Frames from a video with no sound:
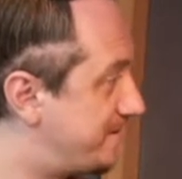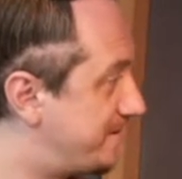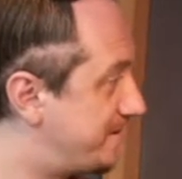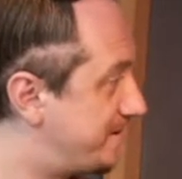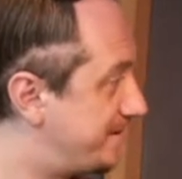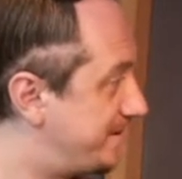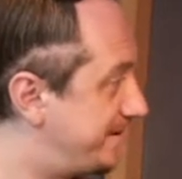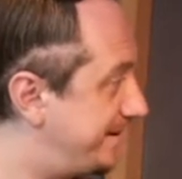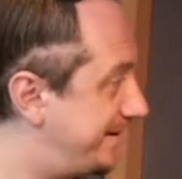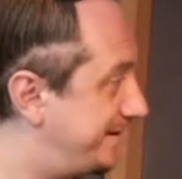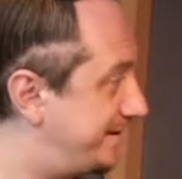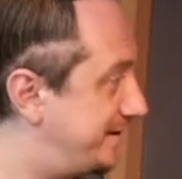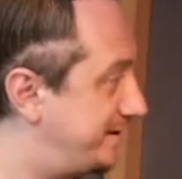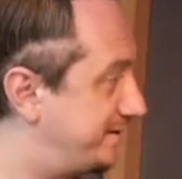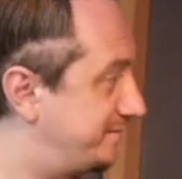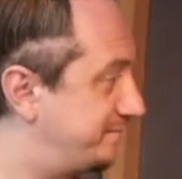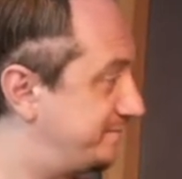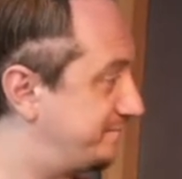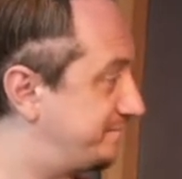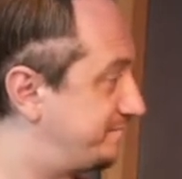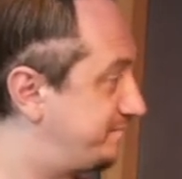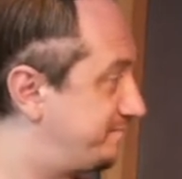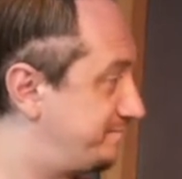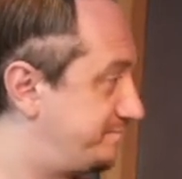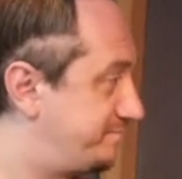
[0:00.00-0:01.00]
and I
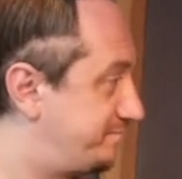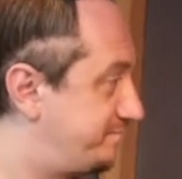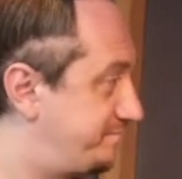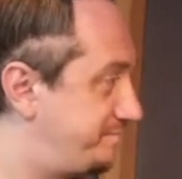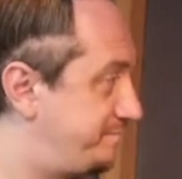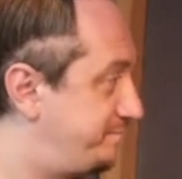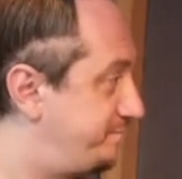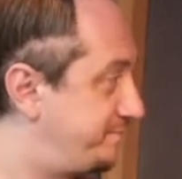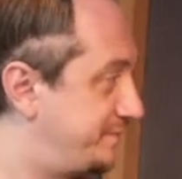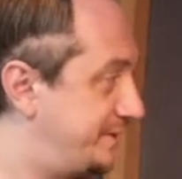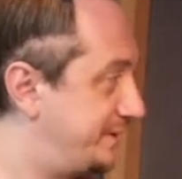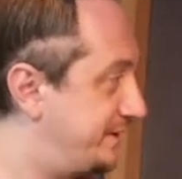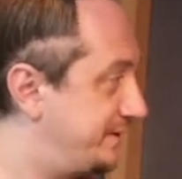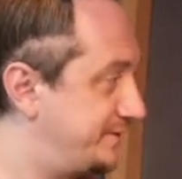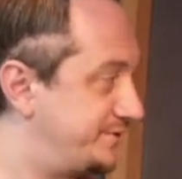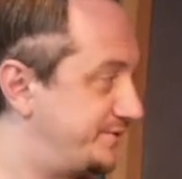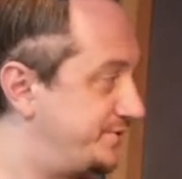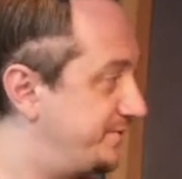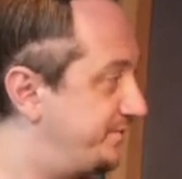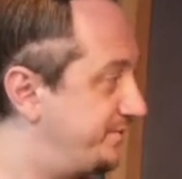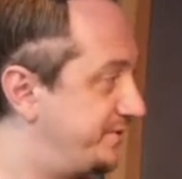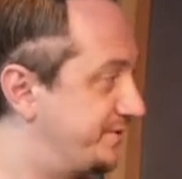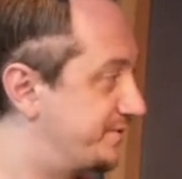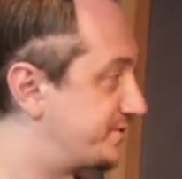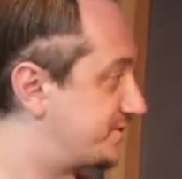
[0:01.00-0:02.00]

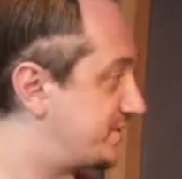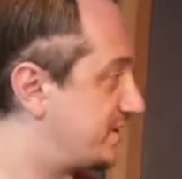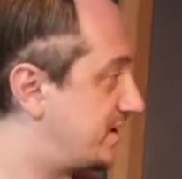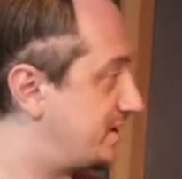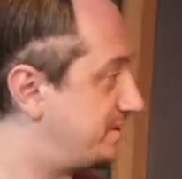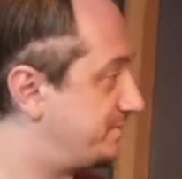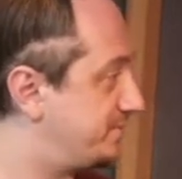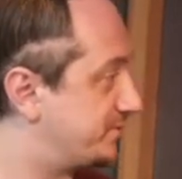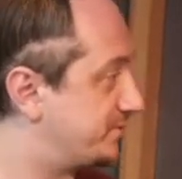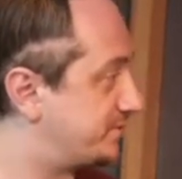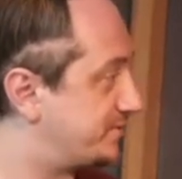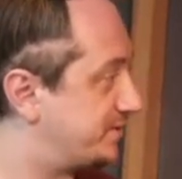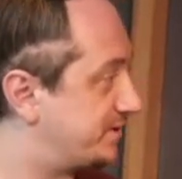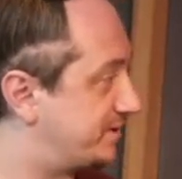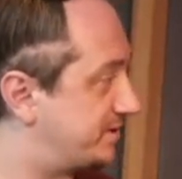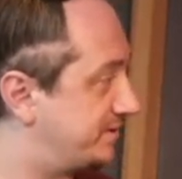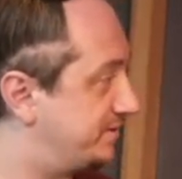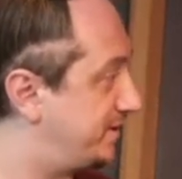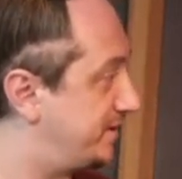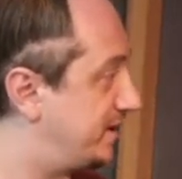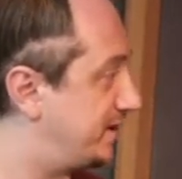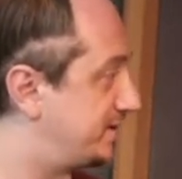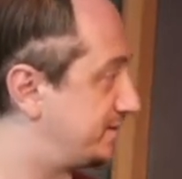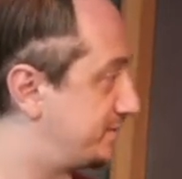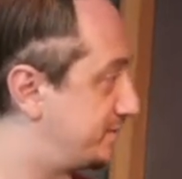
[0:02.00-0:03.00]
played this kind of music and
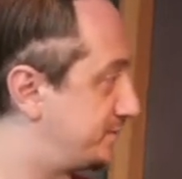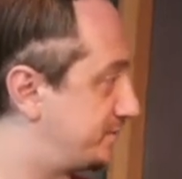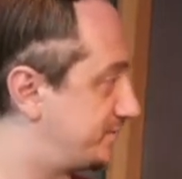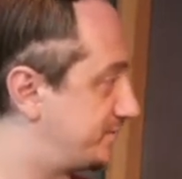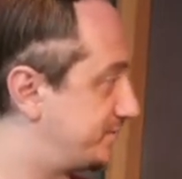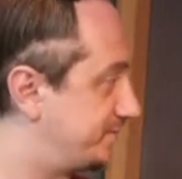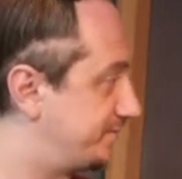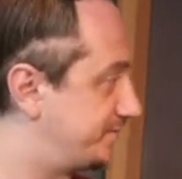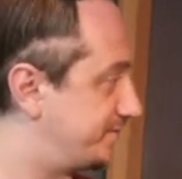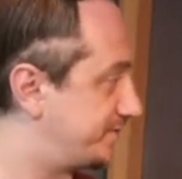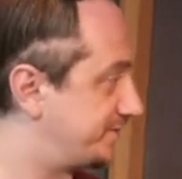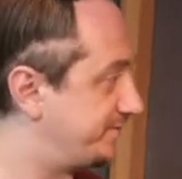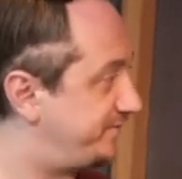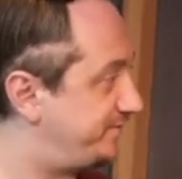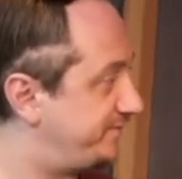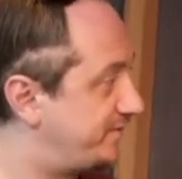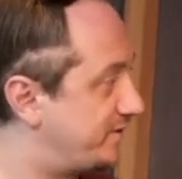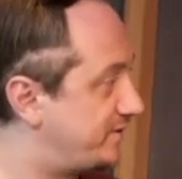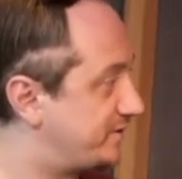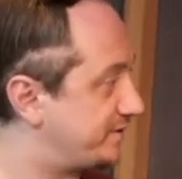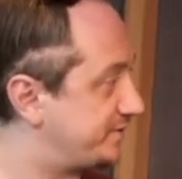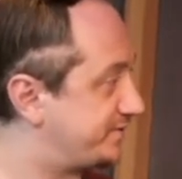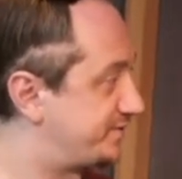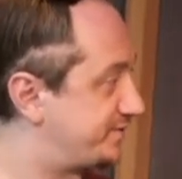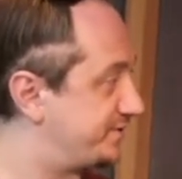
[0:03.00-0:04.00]
that, some, some
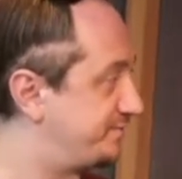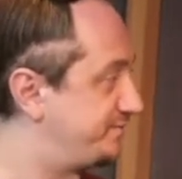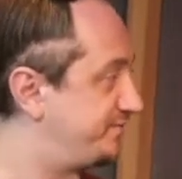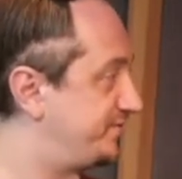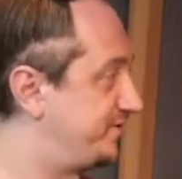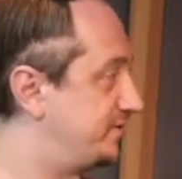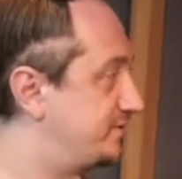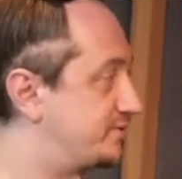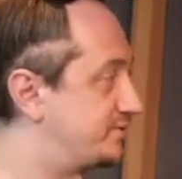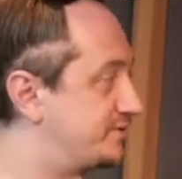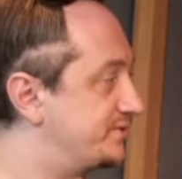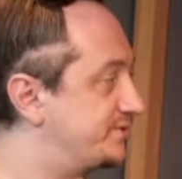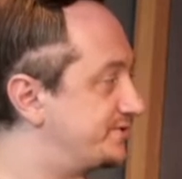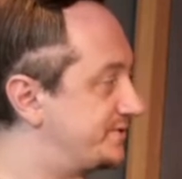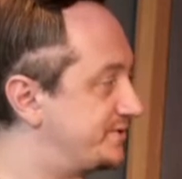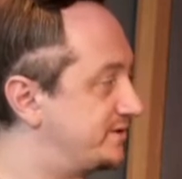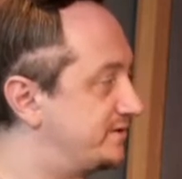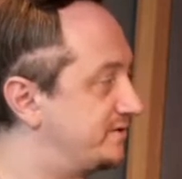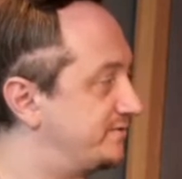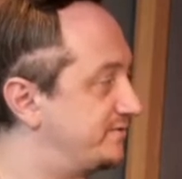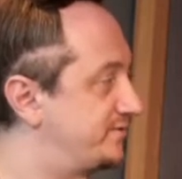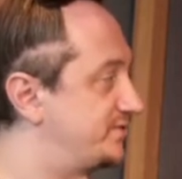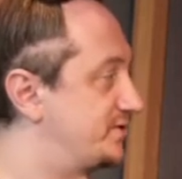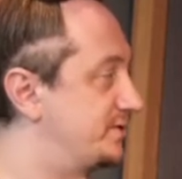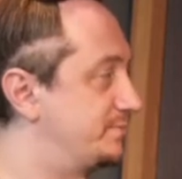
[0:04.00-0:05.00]
funk, some fusion
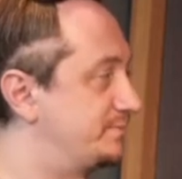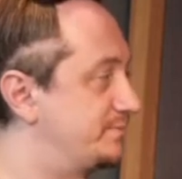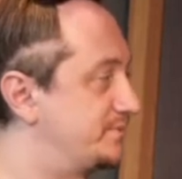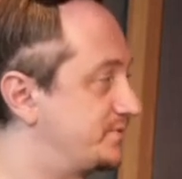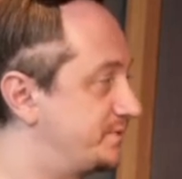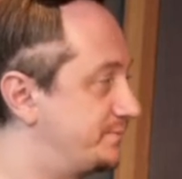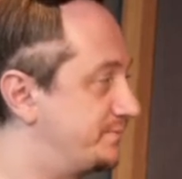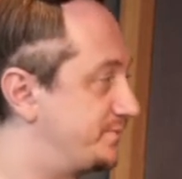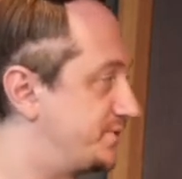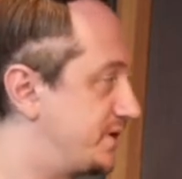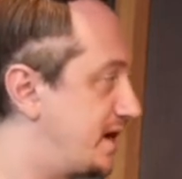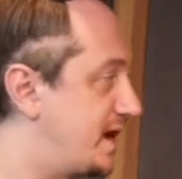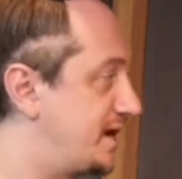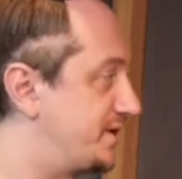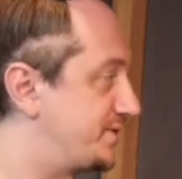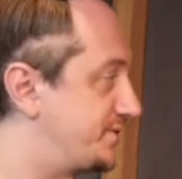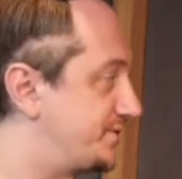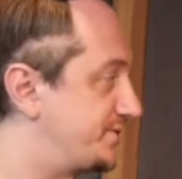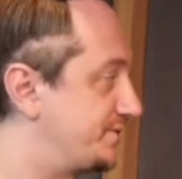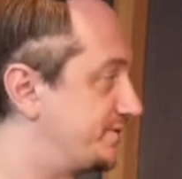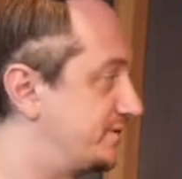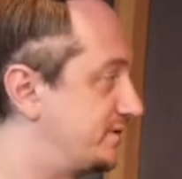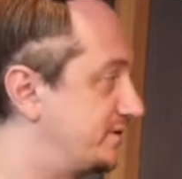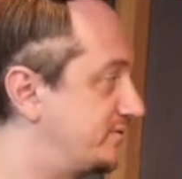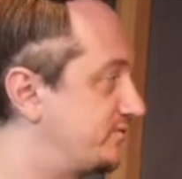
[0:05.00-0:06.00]
stuff, some some jazz
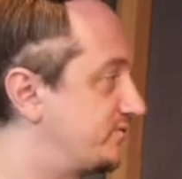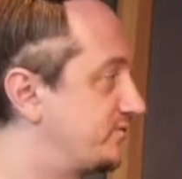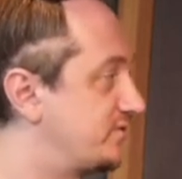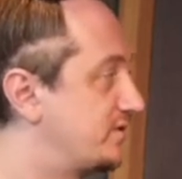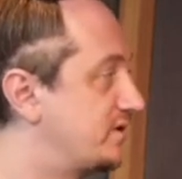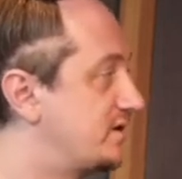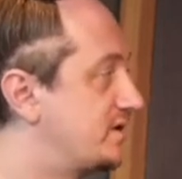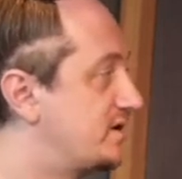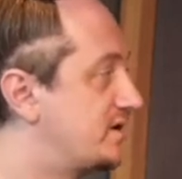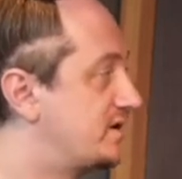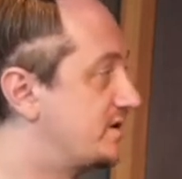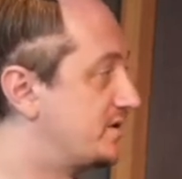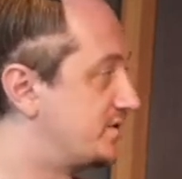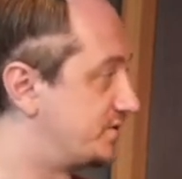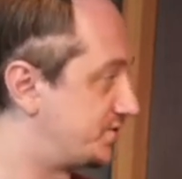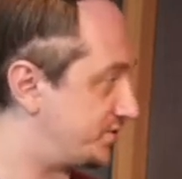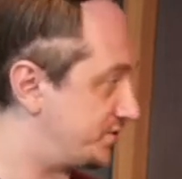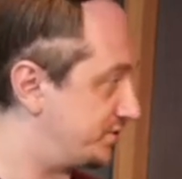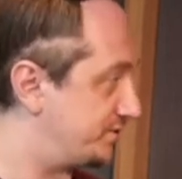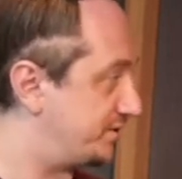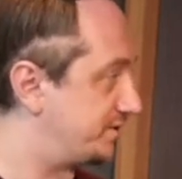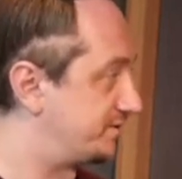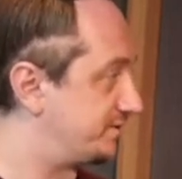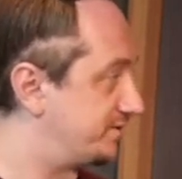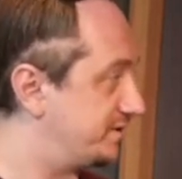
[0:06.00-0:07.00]
stuff. mm so
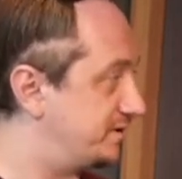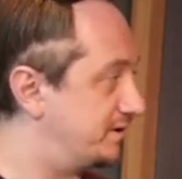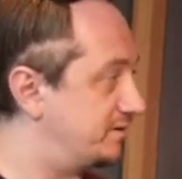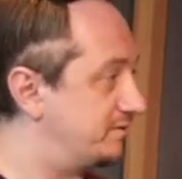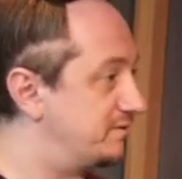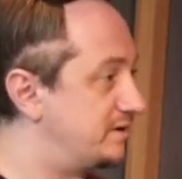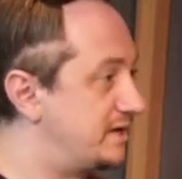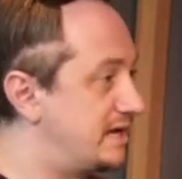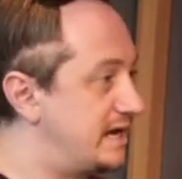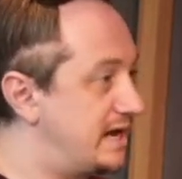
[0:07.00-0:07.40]
that you know.